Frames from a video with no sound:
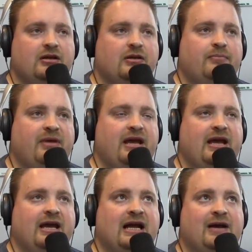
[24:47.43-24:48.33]

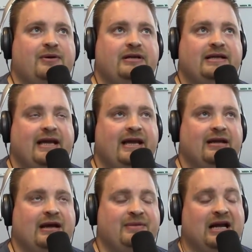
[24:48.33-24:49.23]
I'm a
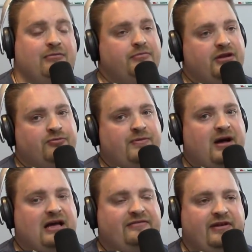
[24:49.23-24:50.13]
big
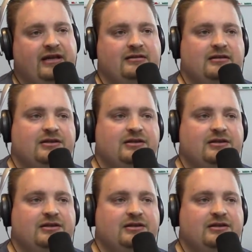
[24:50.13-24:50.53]
ribeye fan.